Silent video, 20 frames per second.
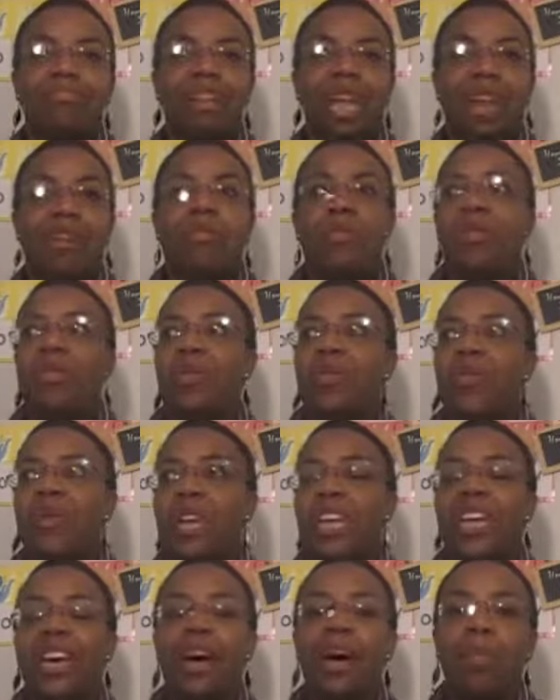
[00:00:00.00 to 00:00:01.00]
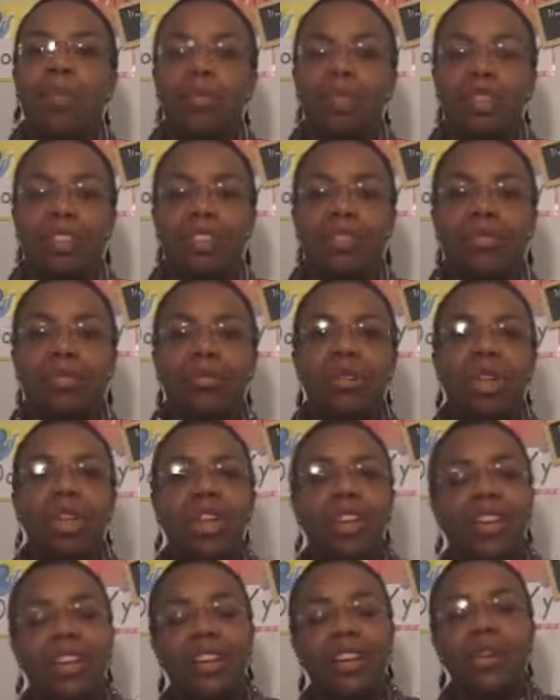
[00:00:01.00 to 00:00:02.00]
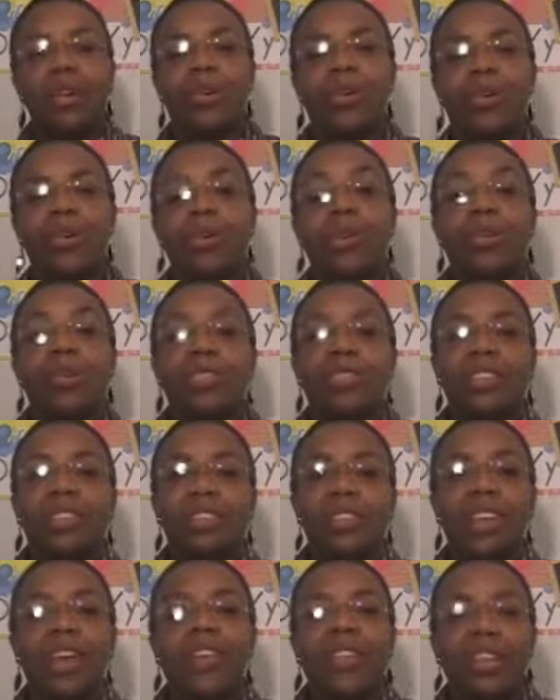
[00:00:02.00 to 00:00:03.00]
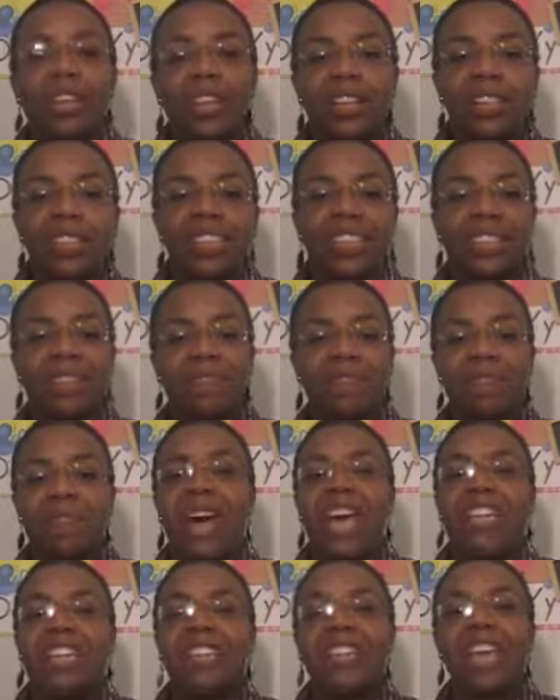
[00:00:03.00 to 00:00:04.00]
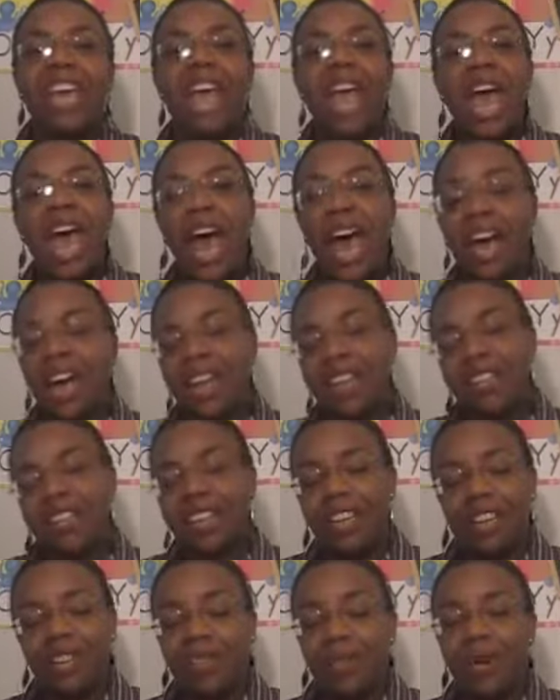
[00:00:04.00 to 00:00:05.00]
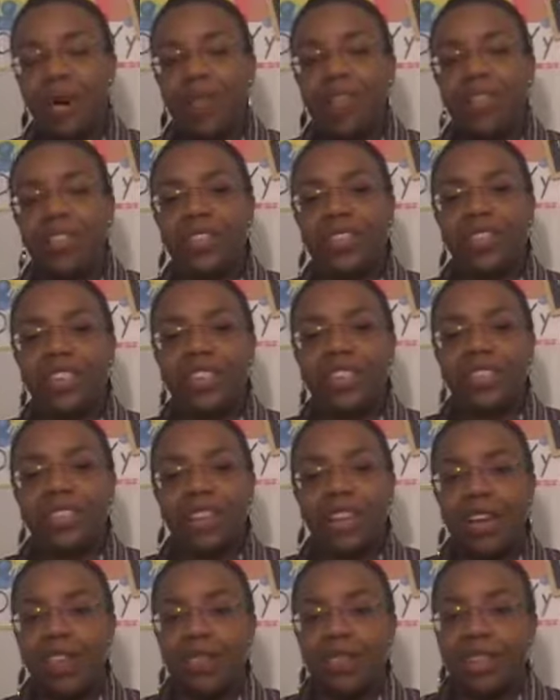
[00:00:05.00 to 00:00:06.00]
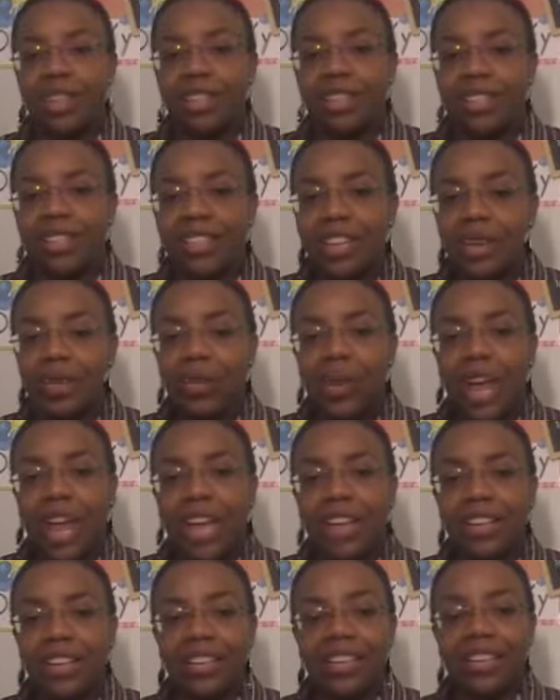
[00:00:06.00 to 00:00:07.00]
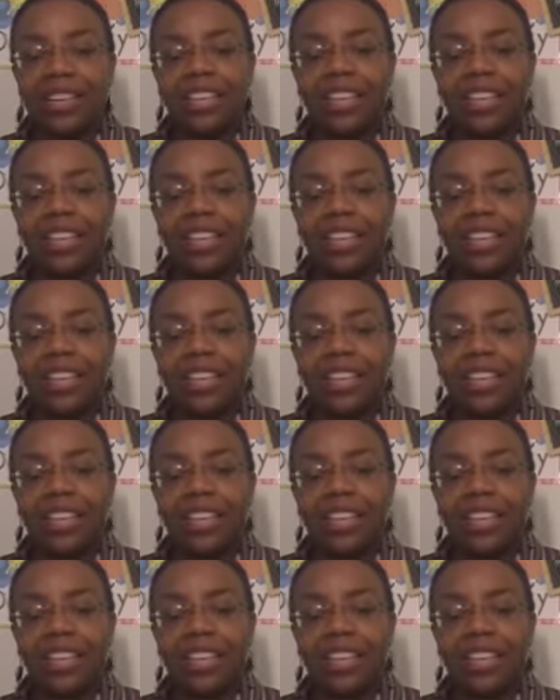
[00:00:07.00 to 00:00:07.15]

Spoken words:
I don't even wake up until 6:45, but I set it to go off at 6 every single night.